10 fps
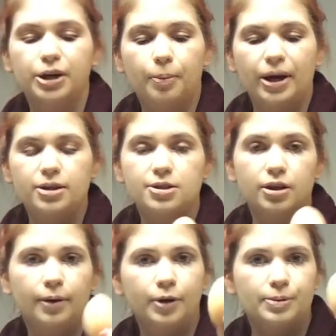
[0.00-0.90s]
out my concealer,
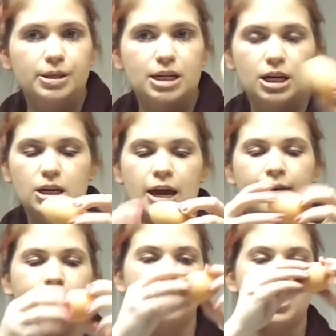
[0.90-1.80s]
I'm going to be taking
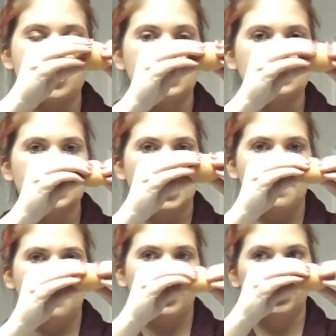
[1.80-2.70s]
a very damp
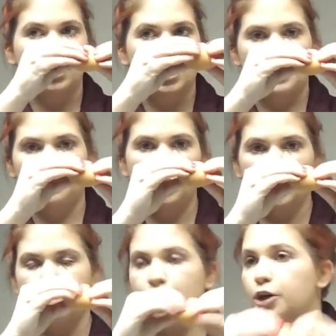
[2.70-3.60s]

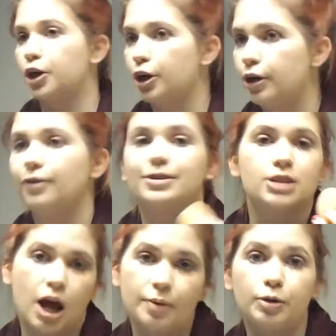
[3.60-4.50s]
beauty blender. It's
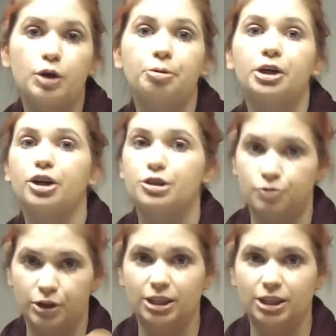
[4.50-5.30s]
not a beauty blender, it's a Real